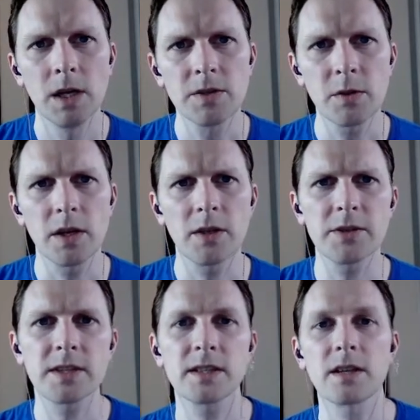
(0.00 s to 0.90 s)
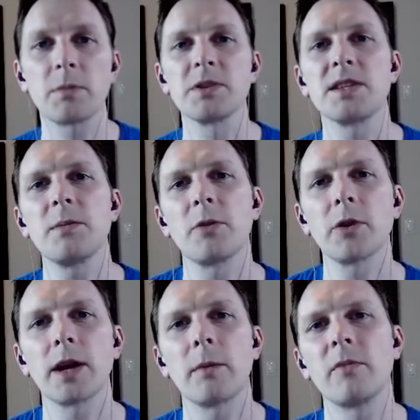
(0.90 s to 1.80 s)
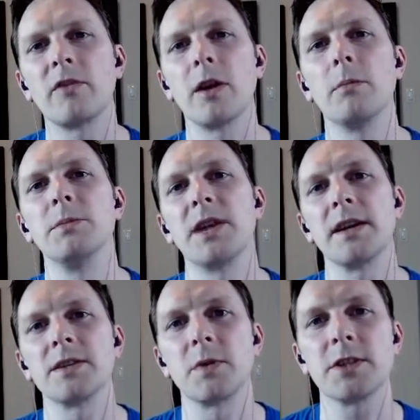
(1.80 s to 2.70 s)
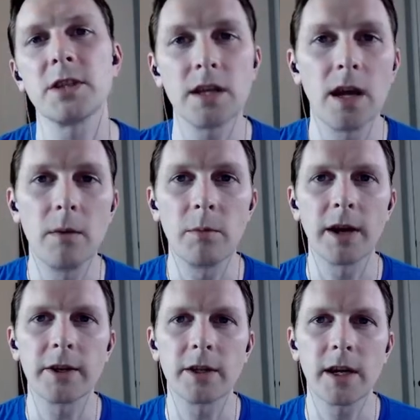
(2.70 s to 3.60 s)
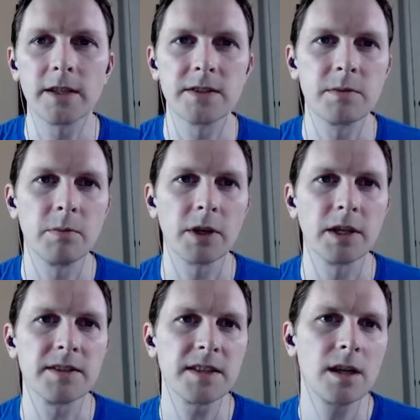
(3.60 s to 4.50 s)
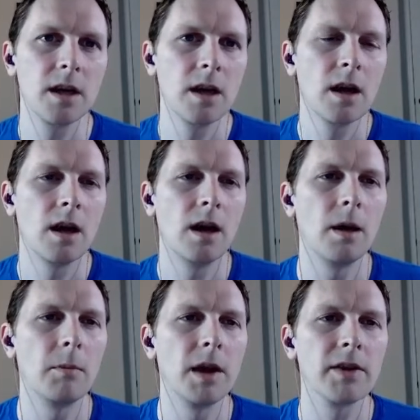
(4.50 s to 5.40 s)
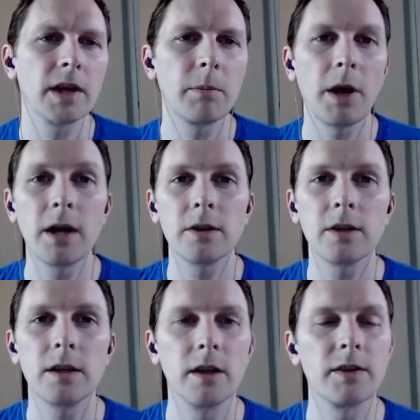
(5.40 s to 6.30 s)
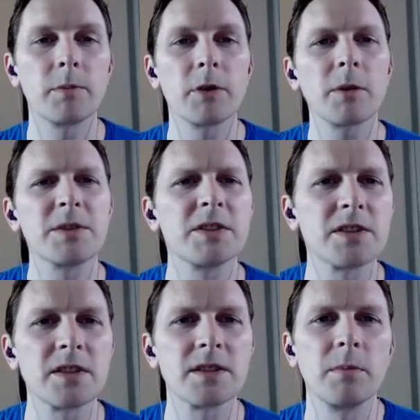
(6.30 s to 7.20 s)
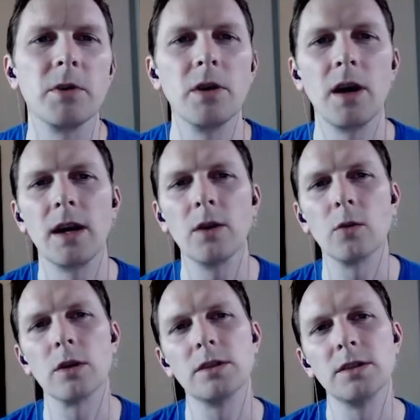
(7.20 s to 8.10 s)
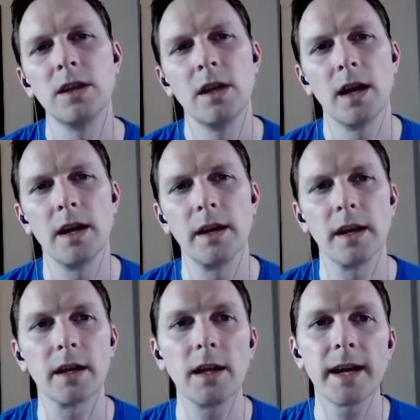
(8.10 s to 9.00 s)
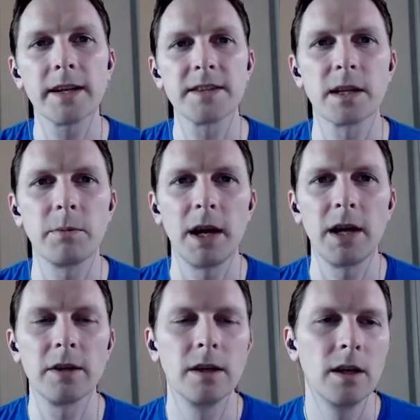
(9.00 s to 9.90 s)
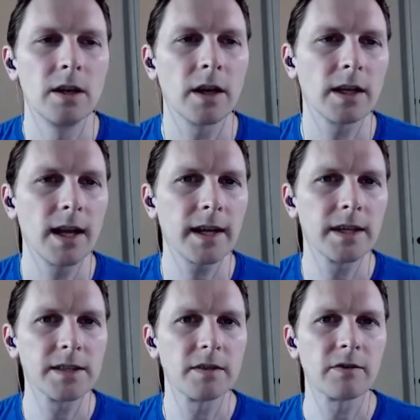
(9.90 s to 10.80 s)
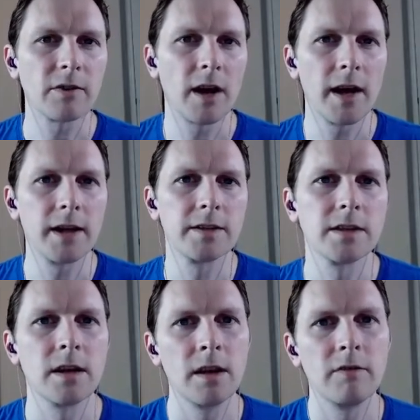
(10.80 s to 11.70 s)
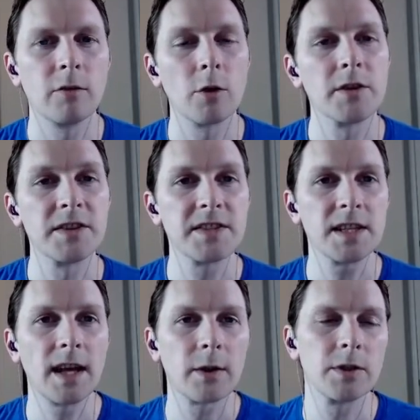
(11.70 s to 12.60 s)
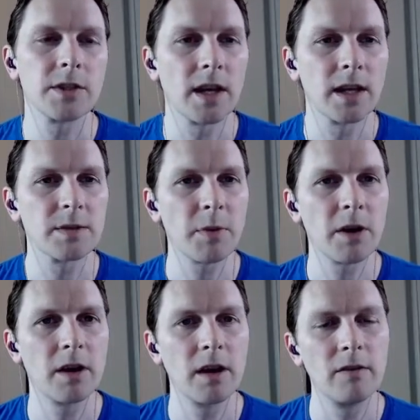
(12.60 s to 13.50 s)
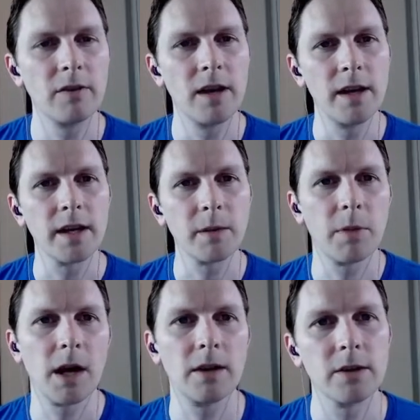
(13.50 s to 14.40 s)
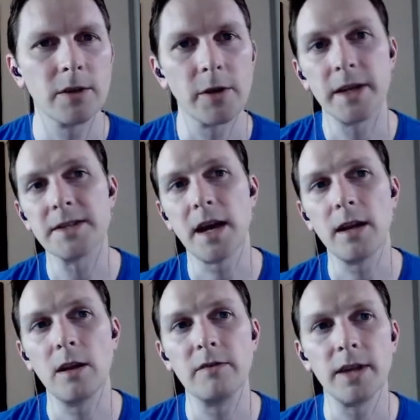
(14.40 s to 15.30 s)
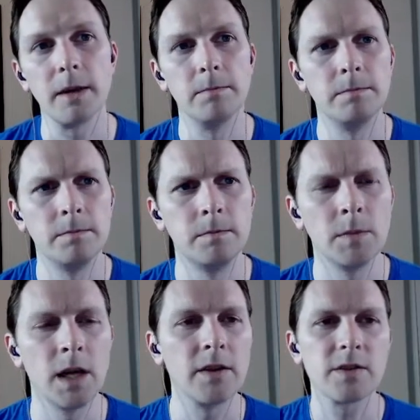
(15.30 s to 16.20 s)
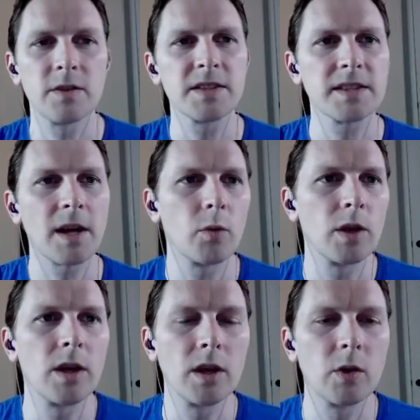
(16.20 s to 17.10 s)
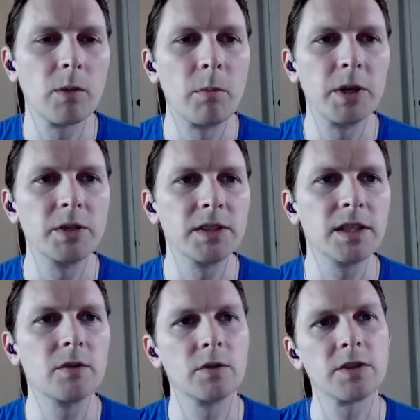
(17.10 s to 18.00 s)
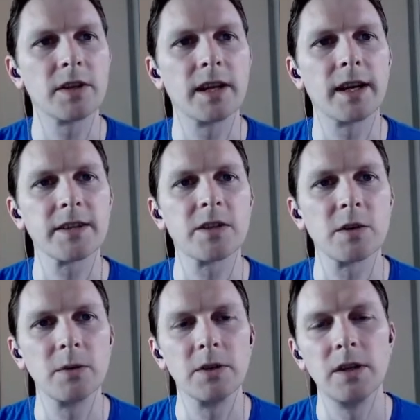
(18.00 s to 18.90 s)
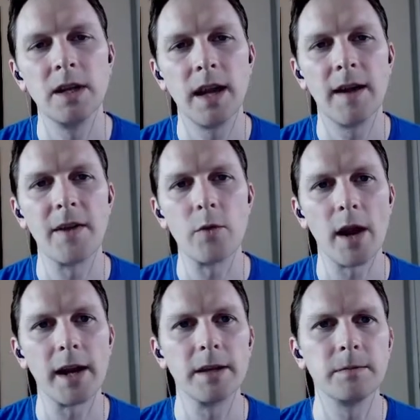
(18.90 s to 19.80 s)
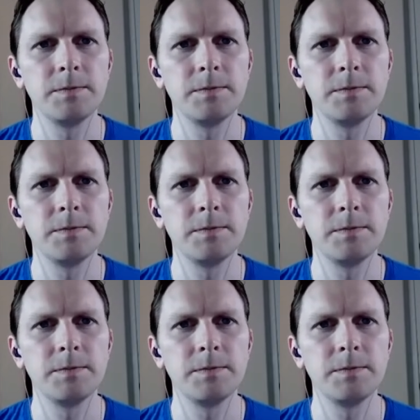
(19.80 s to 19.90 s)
So here's an example C program from Dennis Ritchie and Brian Kernan's book on C. And the compiler, the program is just a simple hello world, and Clang is the compiler. And Clang is a front end for the C language, and it's part of a compiler known as LLVM. And so this is how we can build it, turning it into an executable, and then run it.